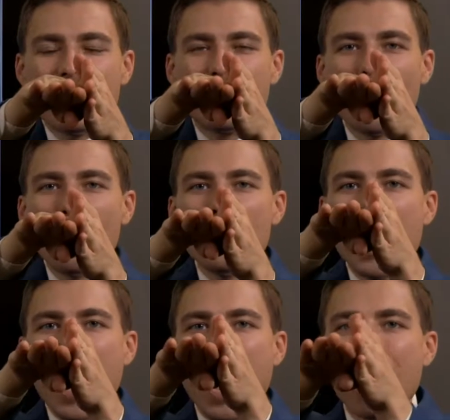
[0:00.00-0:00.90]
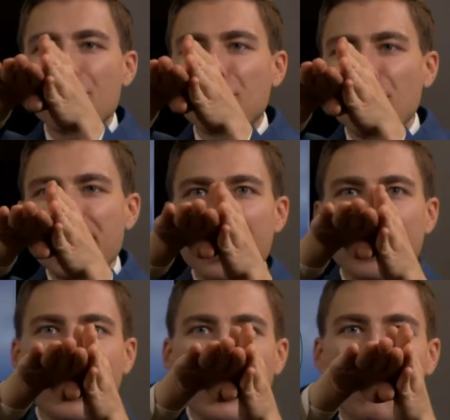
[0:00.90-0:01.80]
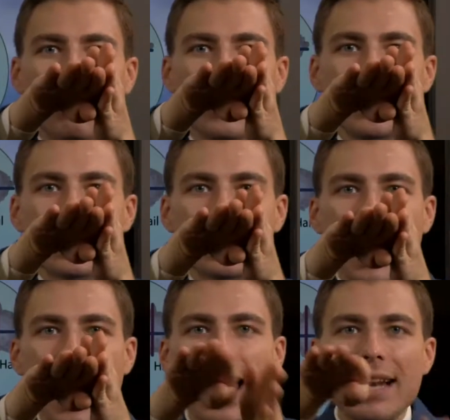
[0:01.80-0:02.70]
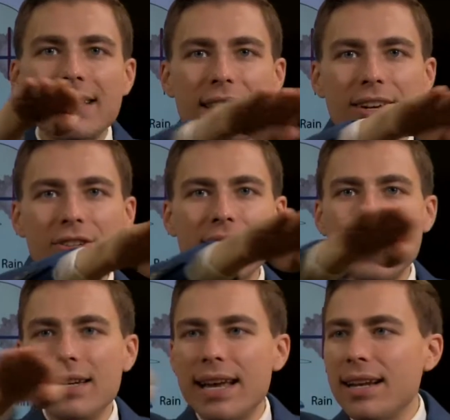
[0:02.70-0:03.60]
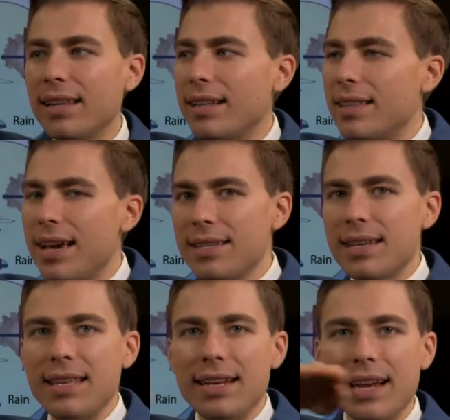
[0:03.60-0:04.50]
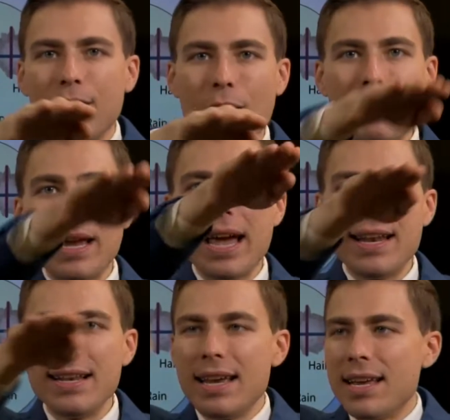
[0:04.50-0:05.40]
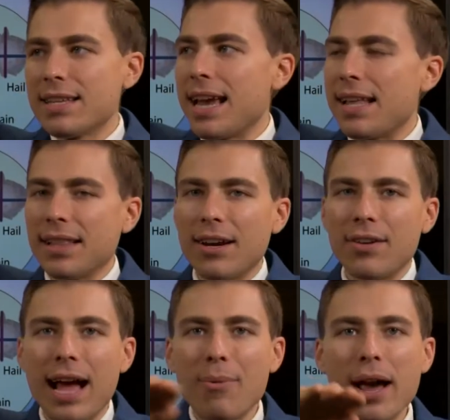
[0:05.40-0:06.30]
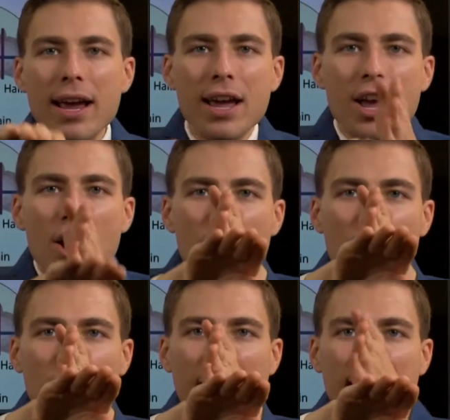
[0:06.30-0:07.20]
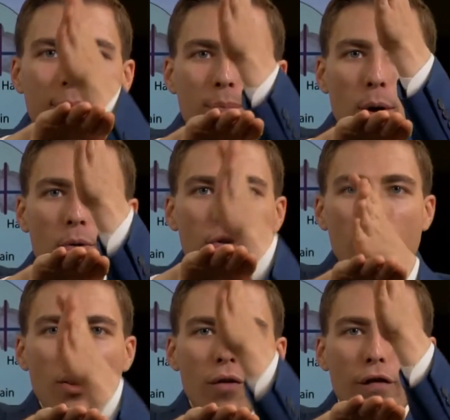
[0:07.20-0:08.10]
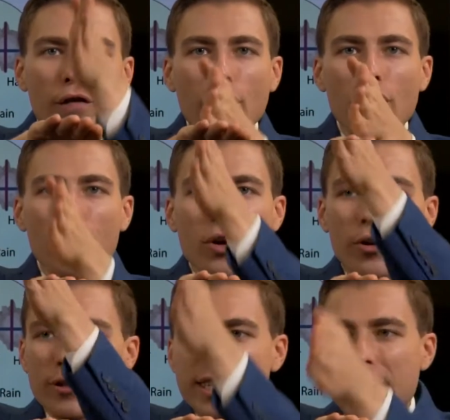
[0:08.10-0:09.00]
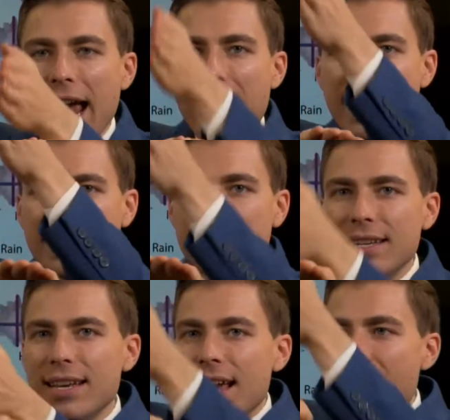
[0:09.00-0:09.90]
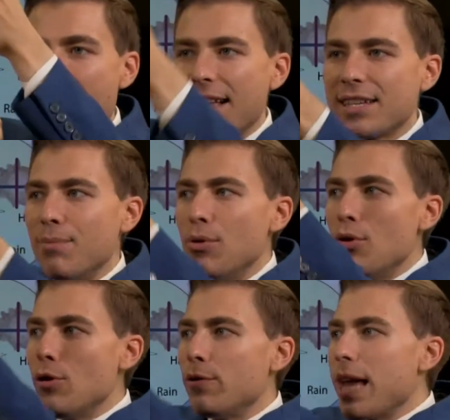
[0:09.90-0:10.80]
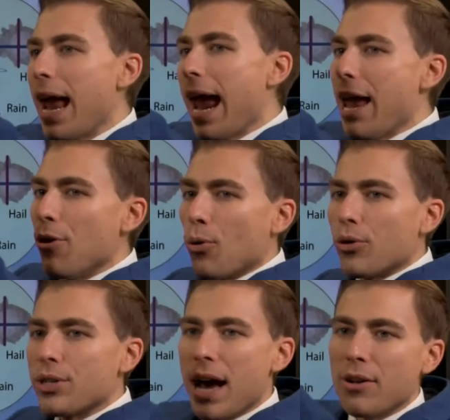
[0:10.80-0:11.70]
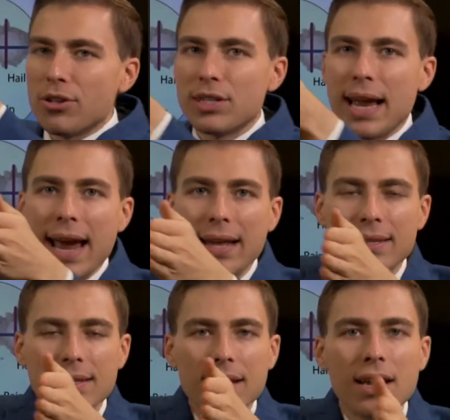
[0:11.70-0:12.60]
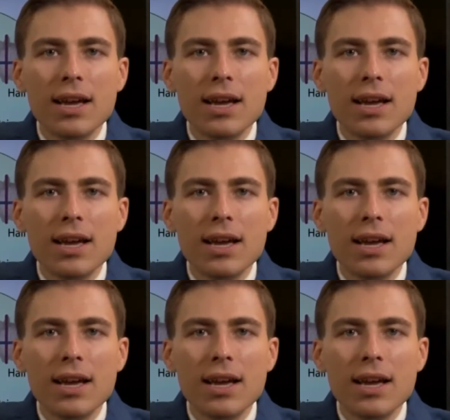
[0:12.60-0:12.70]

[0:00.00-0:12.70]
So now you're really getting like a complete scan. Instead of just getting data like this and then you got to go up again, scan a layer that way, you're getting both vertical scans as it moves and horizontal scans.